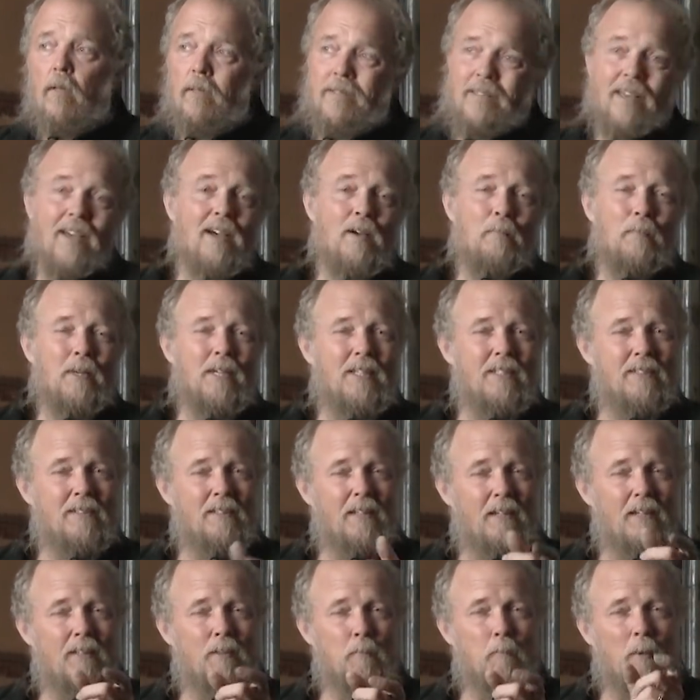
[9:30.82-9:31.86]
Yeah, because
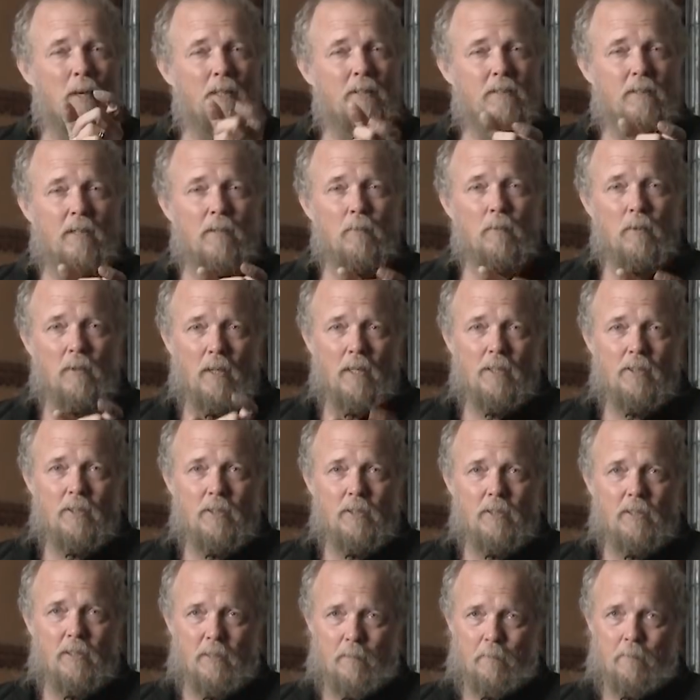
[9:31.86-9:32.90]
then it's based on
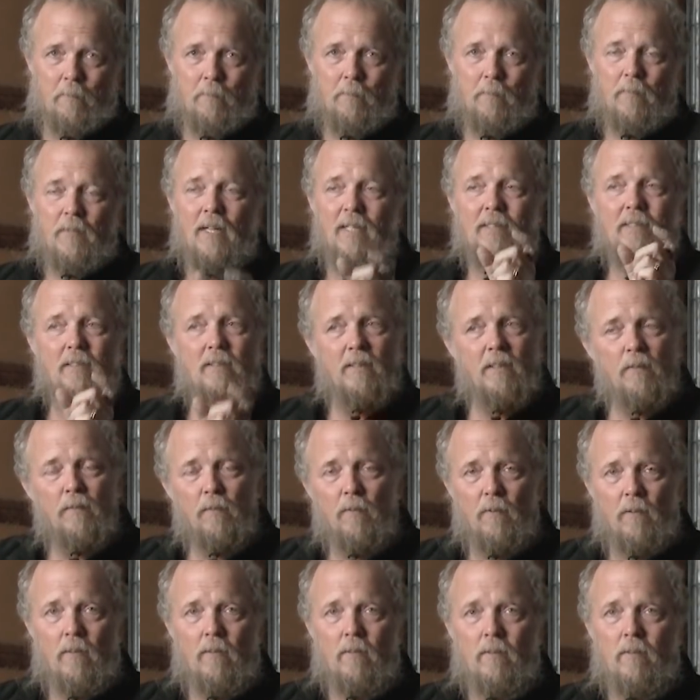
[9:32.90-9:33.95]
relationship. That's
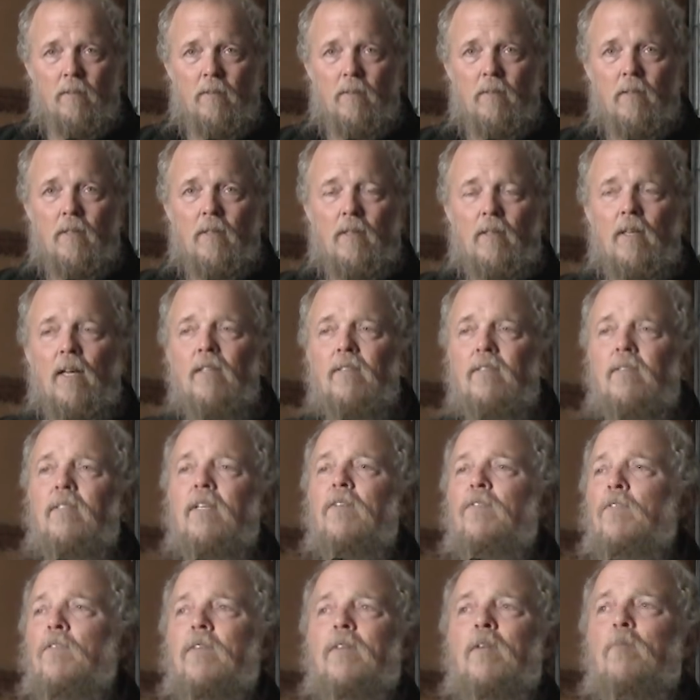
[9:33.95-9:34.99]
different. That's
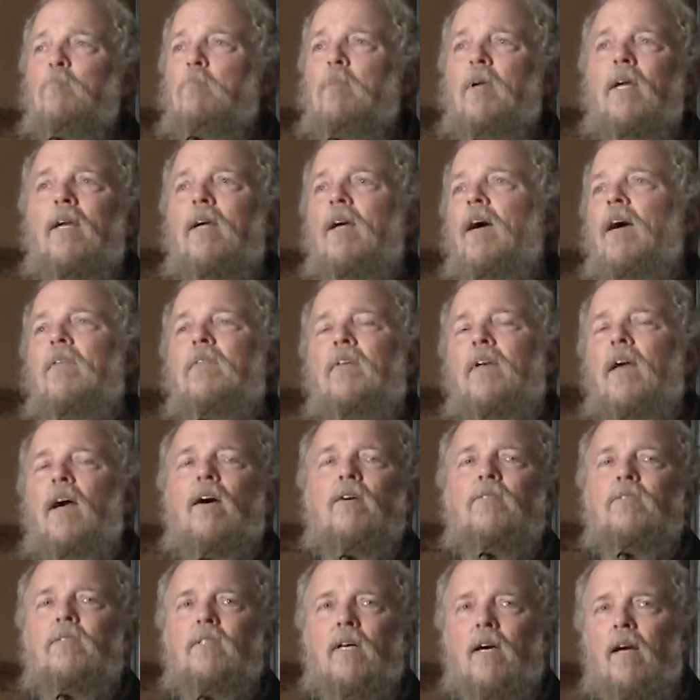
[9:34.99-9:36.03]
different than being on the
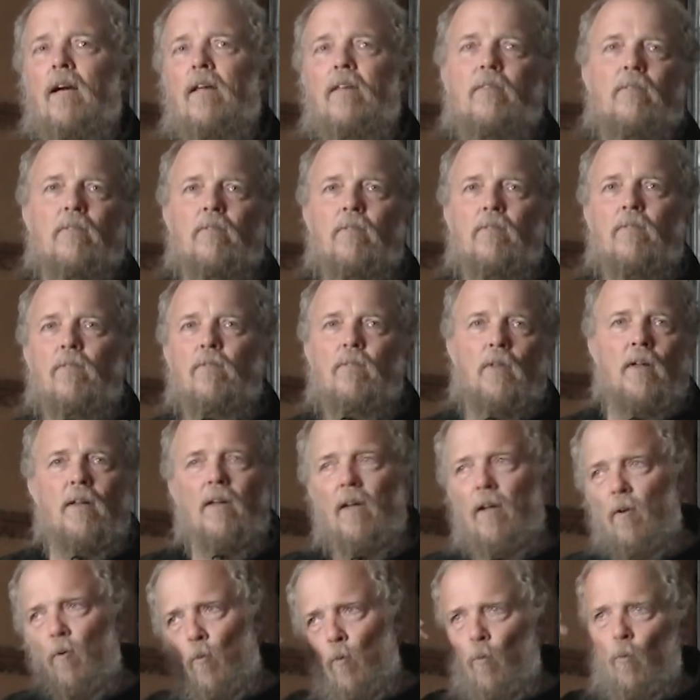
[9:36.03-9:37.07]
outside and
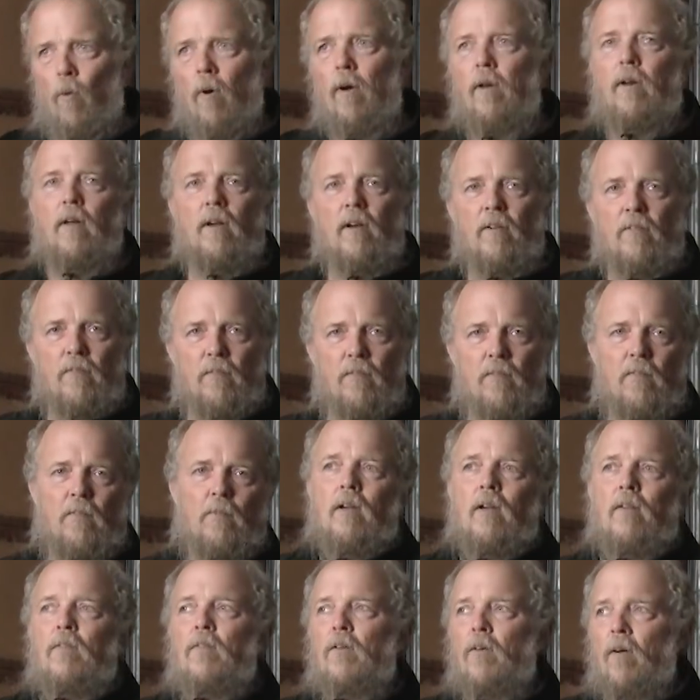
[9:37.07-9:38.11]
thinking, what if?
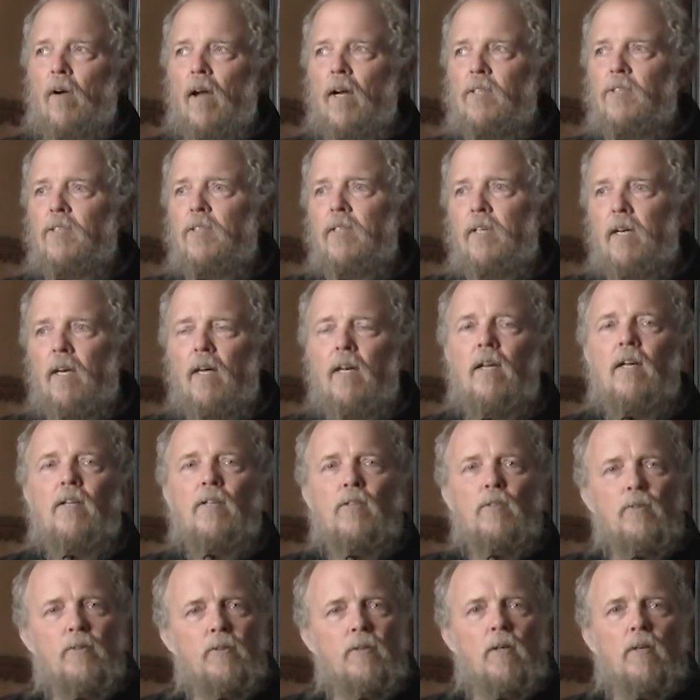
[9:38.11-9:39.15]
If you're actually in it,
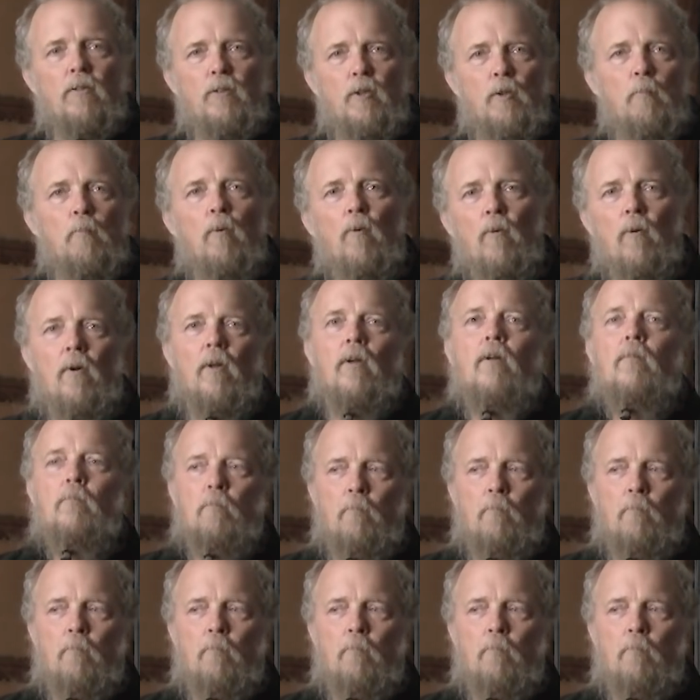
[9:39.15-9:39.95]
you start supporting